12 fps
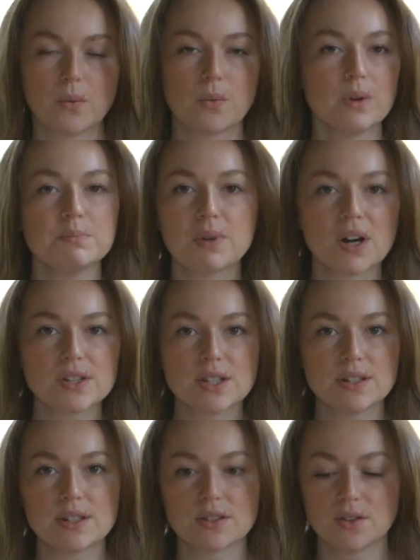what
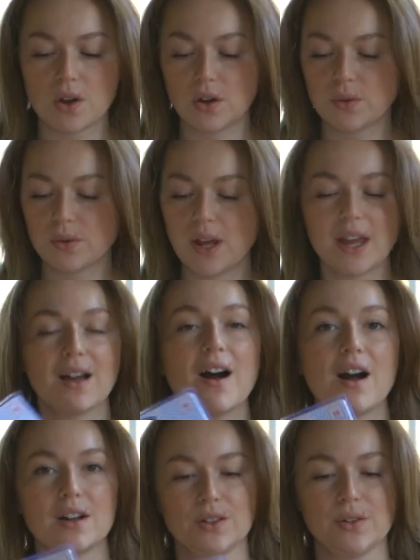person doesn't own a
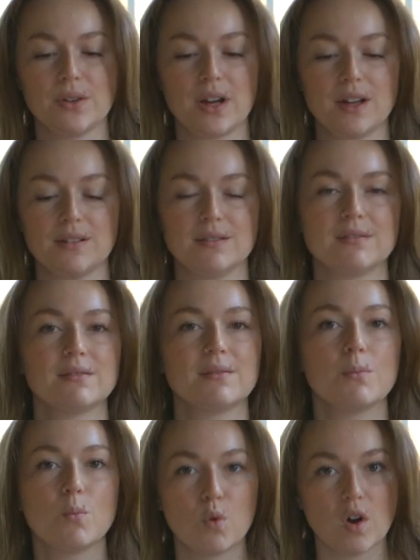hot glue gun?
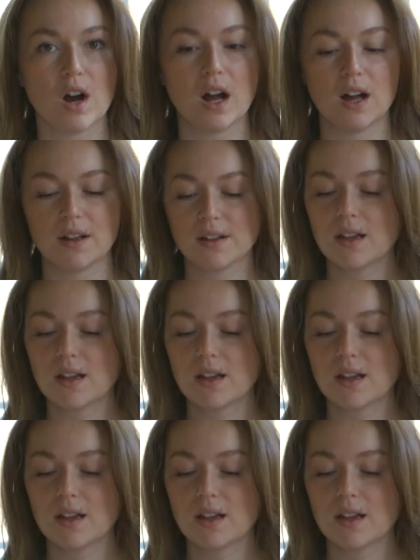Moi.